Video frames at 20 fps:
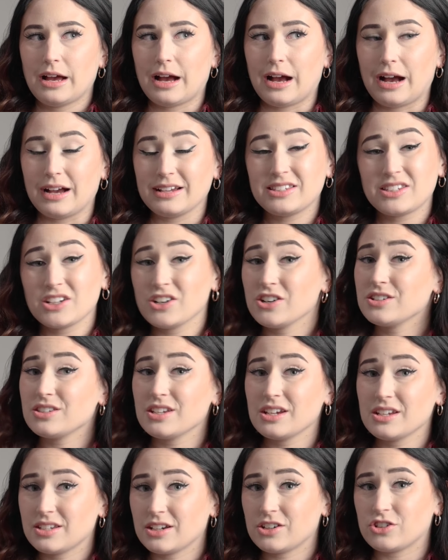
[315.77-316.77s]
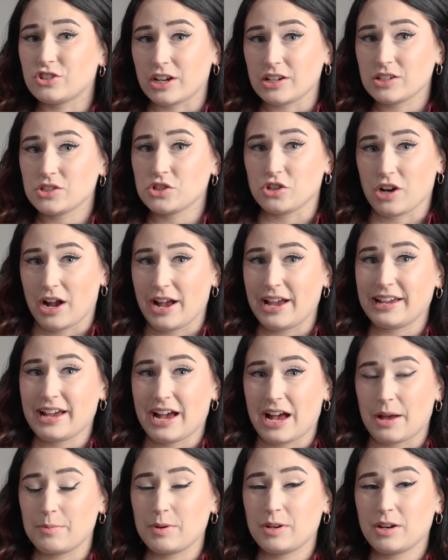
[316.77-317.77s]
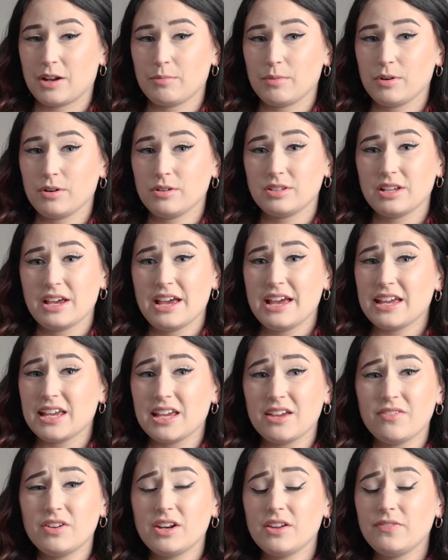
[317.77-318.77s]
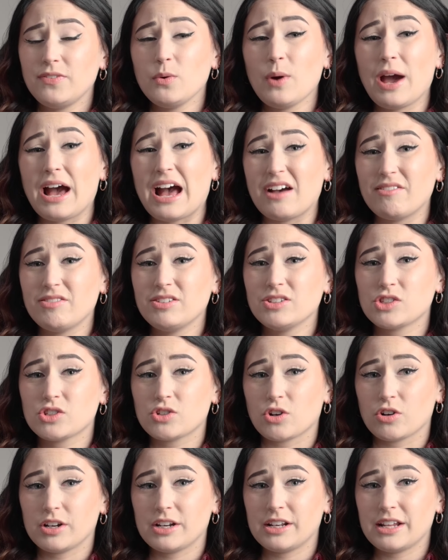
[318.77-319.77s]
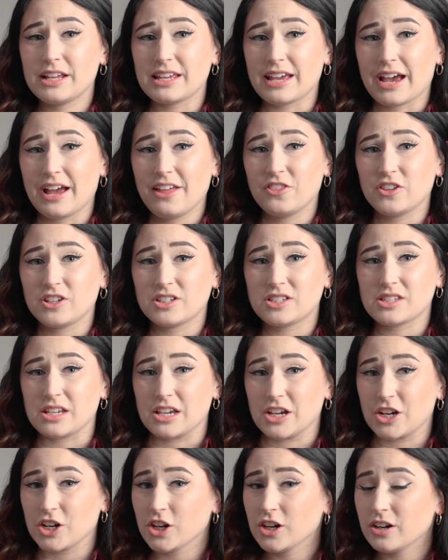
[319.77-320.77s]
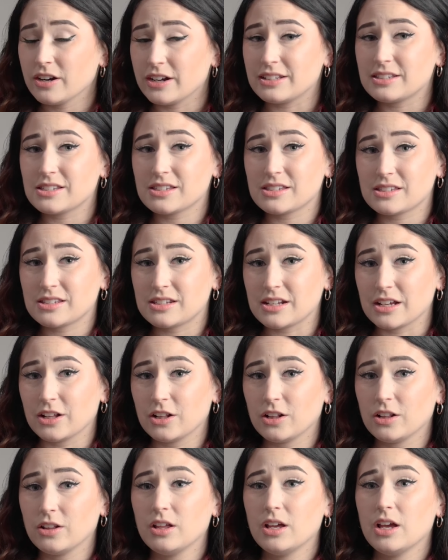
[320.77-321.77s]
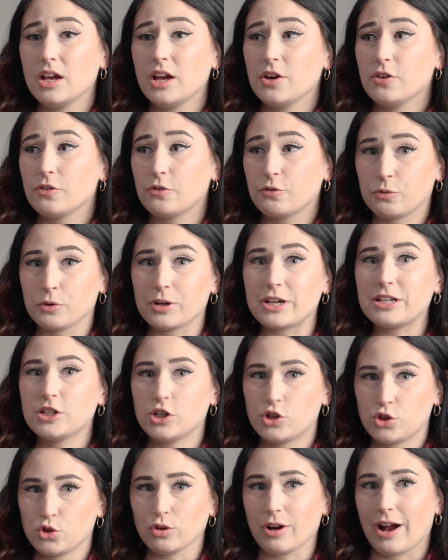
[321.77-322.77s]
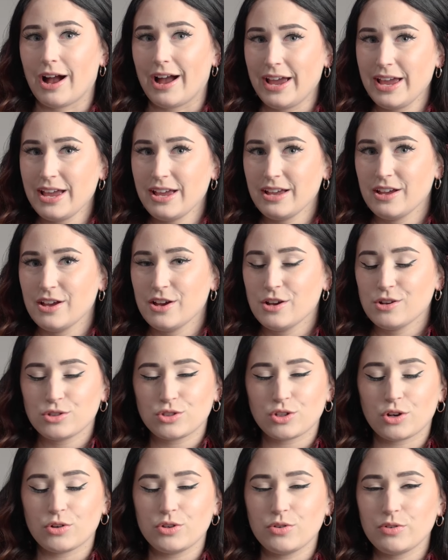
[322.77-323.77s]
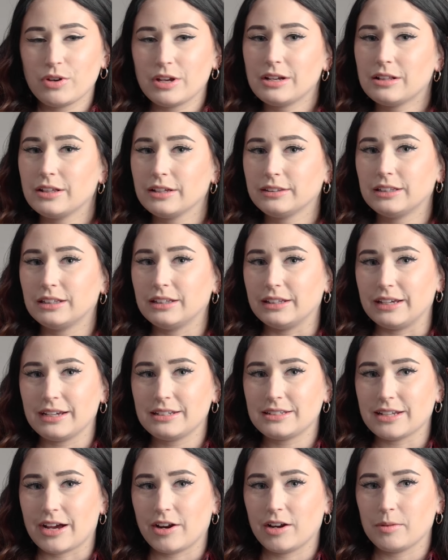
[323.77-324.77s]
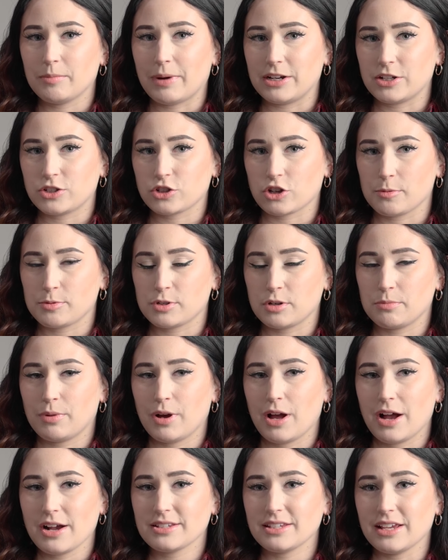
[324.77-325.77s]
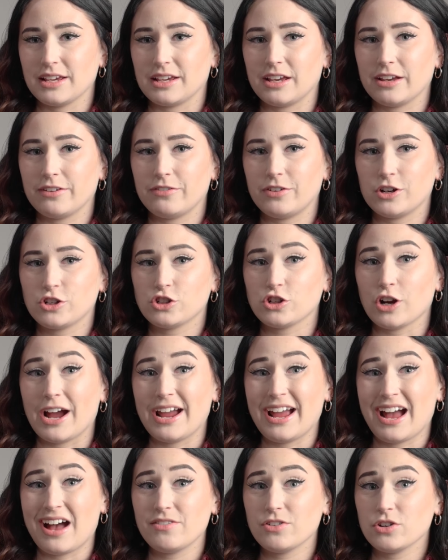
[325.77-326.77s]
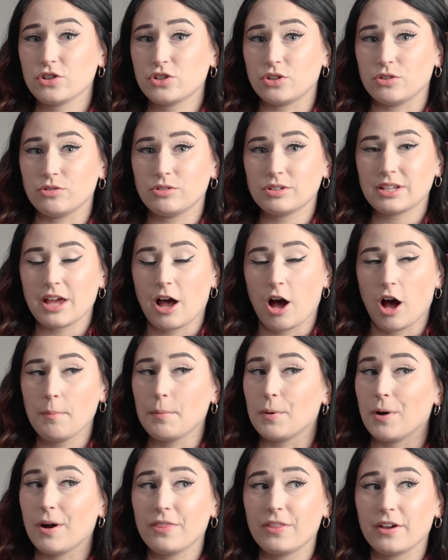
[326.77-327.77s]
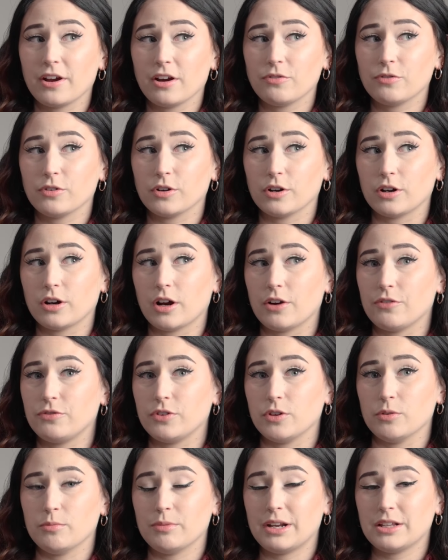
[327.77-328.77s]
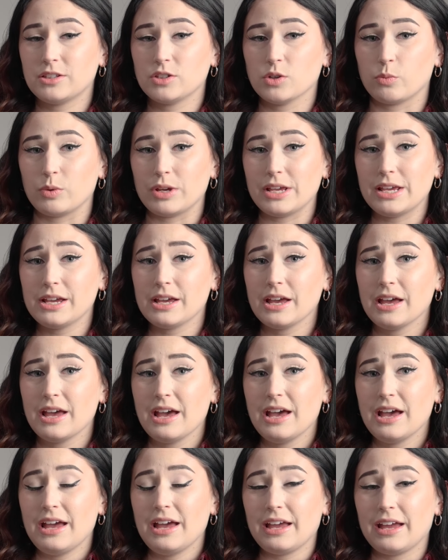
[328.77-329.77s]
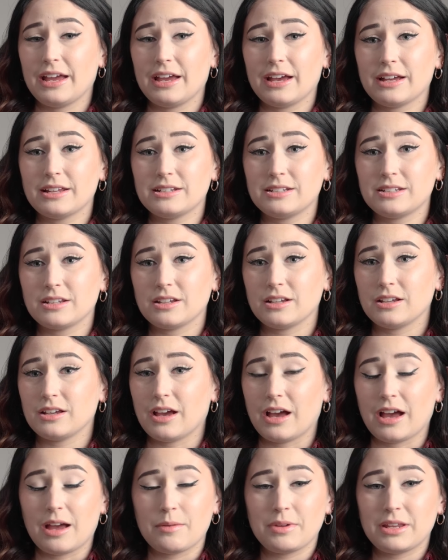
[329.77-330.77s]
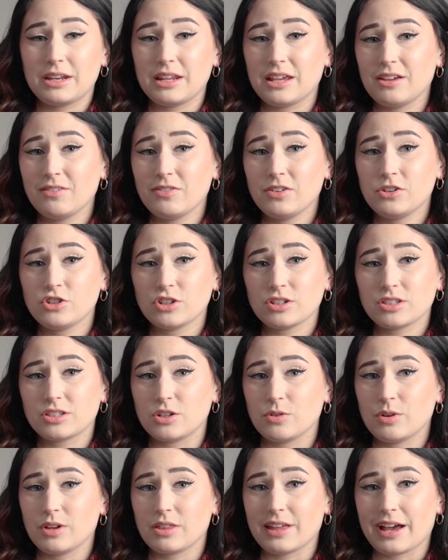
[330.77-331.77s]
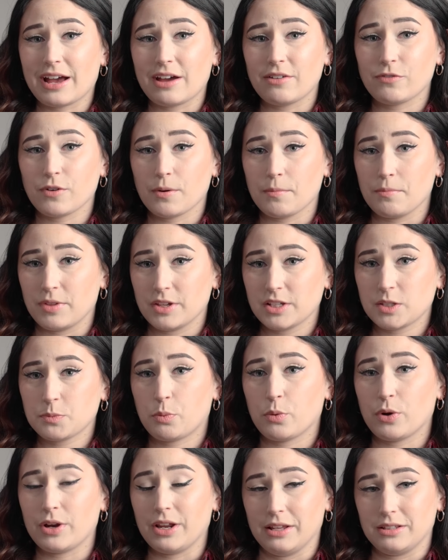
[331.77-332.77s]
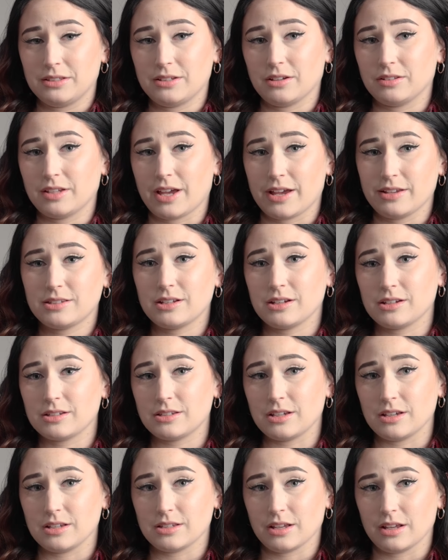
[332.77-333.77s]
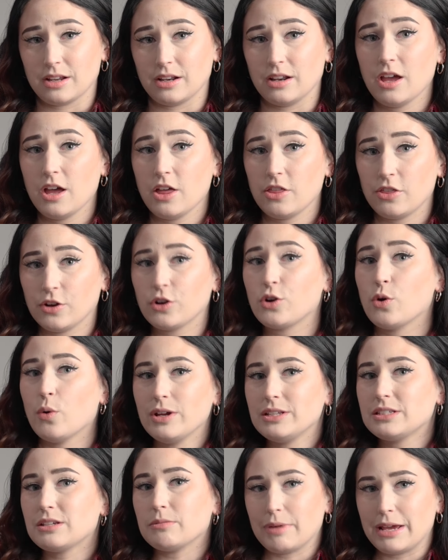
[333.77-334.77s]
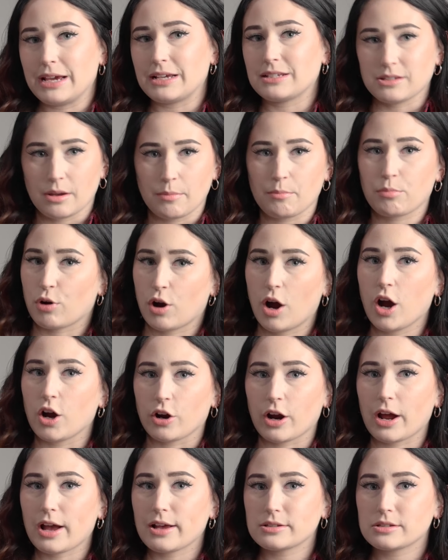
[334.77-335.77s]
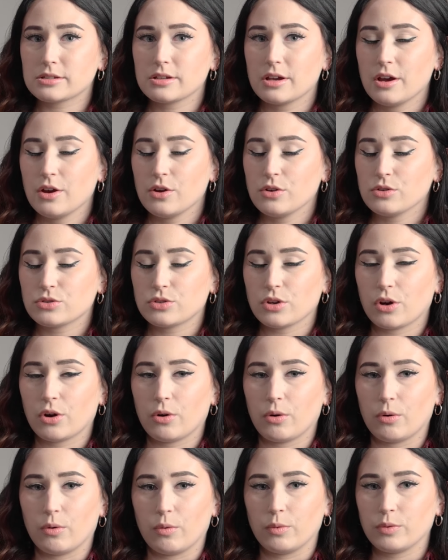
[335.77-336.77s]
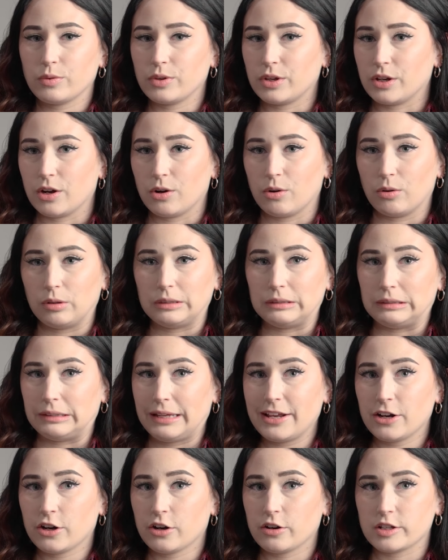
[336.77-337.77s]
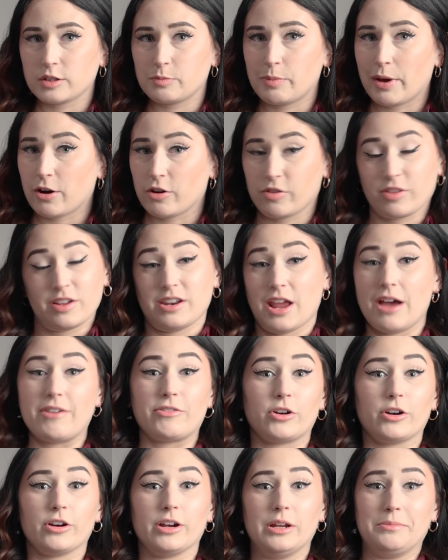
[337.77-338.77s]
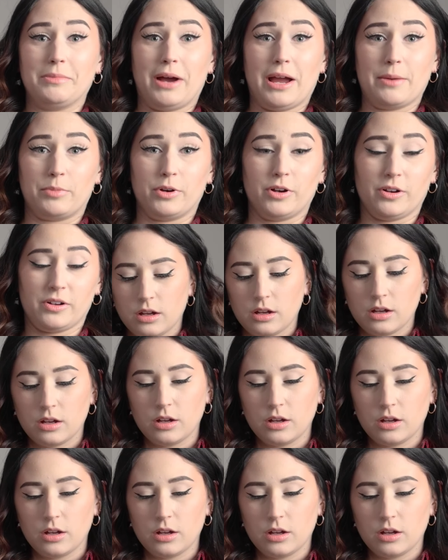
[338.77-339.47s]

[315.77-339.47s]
I seriously suggest trying Happy Numbers. Even if you haven't started it yet this year, it's still free to try. So you can click the link down in my description box and give it a try. Have your students hop on there for a few minutes a week. And I mean, even just doing that from this point until testing season, they're going to make some progress. So, you know, later is better than never in my book.